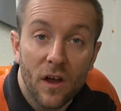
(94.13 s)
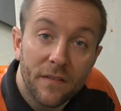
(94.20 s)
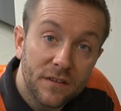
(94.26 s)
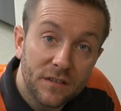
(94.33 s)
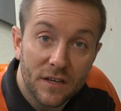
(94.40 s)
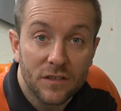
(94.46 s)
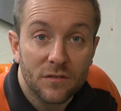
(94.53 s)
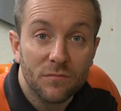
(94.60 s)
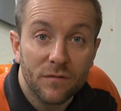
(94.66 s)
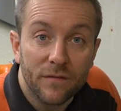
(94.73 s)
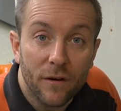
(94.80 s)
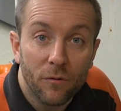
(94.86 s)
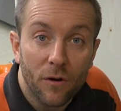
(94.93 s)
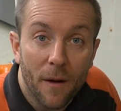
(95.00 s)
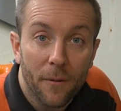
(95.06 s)
and the system's
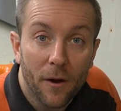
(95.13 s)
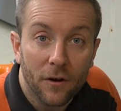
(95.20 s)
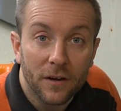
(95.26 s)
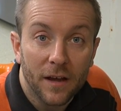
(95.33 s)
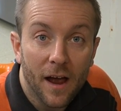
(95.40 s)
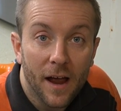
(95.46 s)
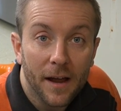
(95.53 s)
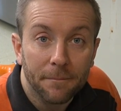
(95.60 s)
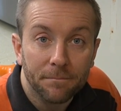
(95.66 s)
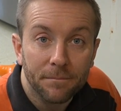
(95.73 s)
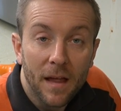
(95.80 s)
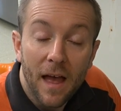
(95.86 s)
filled up okay.